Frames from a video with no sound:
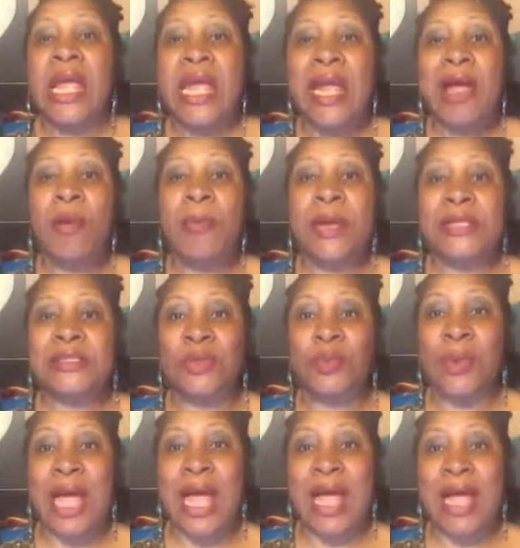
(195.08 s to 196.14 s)
help has
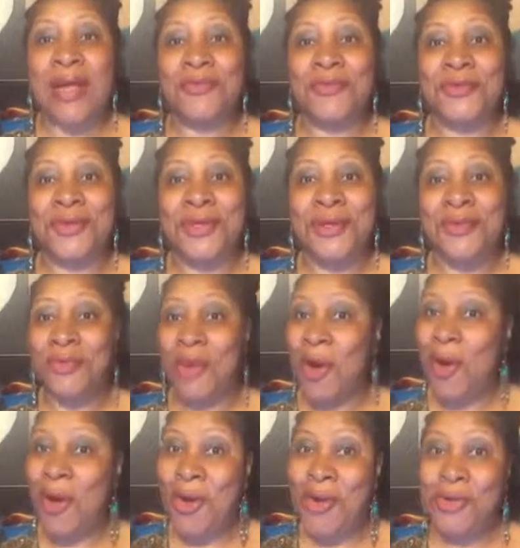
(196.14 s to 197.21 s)
arrived for
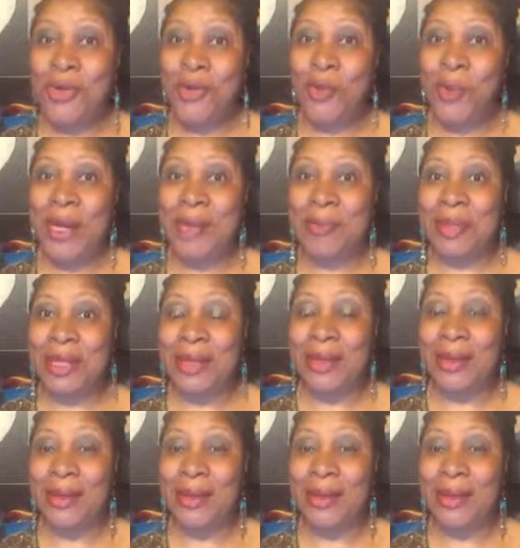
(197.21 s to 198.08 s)
all you women